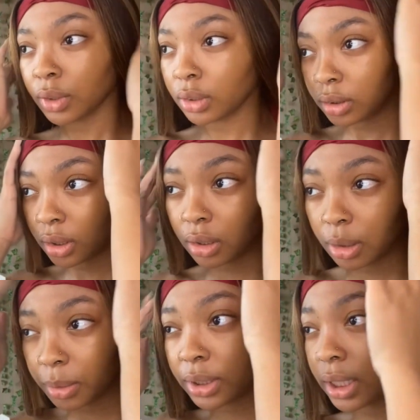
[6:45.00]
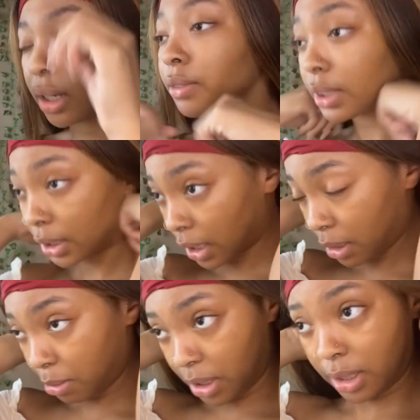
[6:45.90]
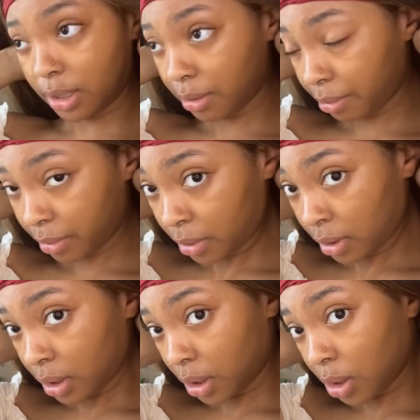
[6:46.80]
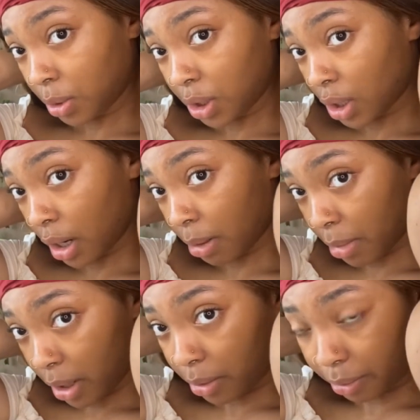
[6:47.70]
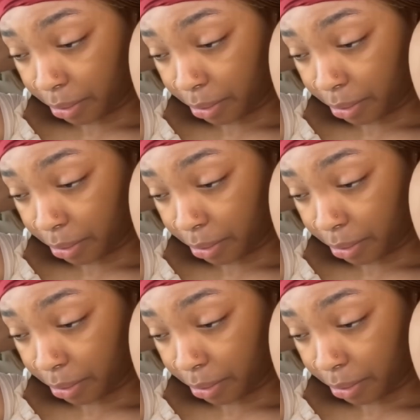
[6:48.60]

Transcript: So I'm gonna take off this headband and see what she's talking about.